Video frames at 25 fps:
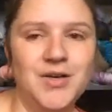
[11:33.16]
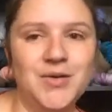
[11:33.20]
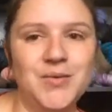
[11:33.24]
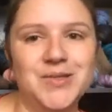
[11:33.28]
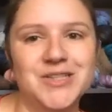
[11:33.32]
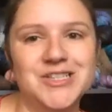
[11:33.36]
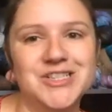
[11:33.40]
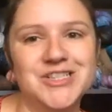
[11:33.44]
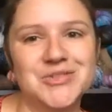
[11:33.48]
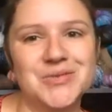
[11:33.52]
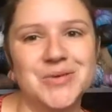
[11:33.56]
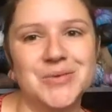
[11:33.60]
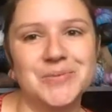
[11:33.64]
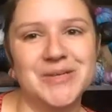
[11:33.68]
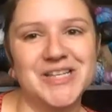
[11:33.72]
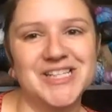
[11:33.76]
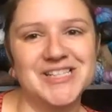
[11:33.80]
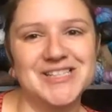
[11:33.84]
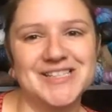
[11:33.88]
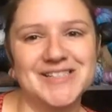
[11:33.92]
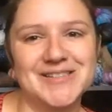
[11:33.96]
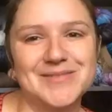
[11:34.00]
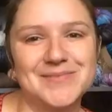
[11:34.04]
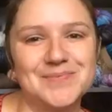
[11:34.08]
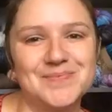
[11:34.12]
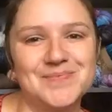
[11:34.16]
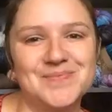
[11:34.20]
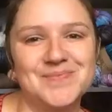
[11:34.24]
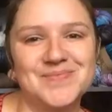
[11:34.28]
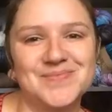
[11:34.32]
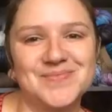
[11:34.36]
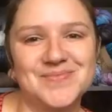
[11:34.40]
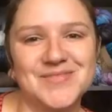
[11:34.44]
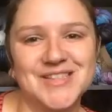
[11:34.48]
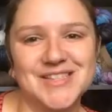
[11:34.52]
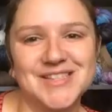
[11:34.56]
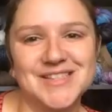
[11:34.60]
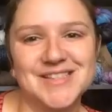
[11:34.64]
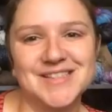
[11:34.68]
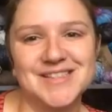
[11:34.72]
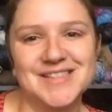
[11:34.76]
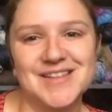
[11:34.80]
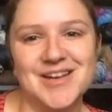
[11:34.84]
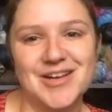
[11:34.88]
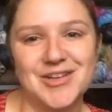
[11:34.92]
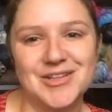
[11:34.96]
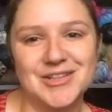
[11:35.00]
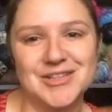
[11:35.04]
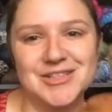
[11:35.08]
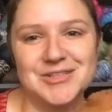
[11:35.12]
Which is what makes the
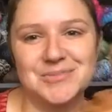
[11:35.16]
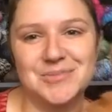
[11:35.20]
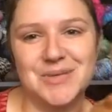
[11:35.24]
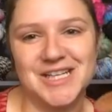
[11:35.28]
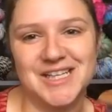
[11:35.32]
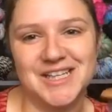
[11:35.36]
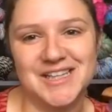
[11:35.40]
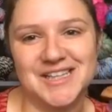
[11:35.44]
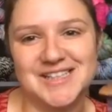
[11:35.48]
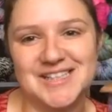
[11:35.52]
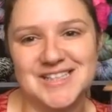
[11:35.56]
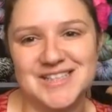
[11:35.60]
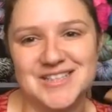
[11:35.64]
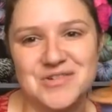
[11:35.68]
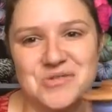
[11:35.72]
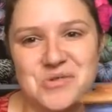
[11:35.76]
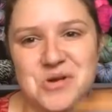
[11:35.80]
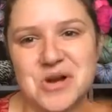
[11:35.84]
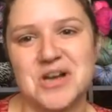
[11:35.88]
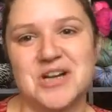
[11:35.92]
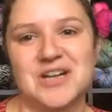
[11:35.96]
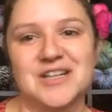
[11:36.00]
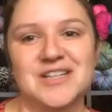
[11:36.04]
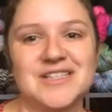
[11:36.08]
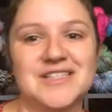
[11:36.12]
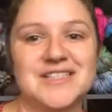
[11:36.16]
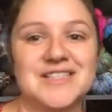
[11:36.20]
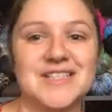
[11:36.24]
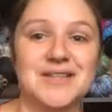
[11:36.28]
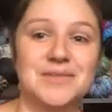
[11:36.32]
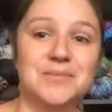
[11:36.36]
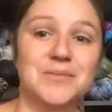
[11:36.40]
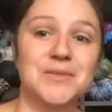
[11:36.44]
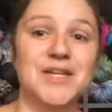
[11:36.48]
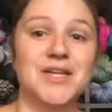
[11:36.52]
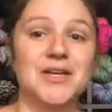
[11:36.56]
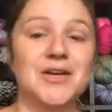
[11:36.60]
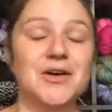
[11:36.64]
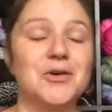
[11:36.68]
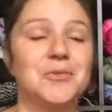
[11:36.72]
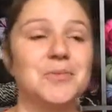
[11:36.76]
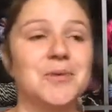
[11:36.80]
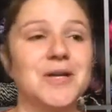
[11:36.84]
not spinning this so hard, because then I'm like, oh,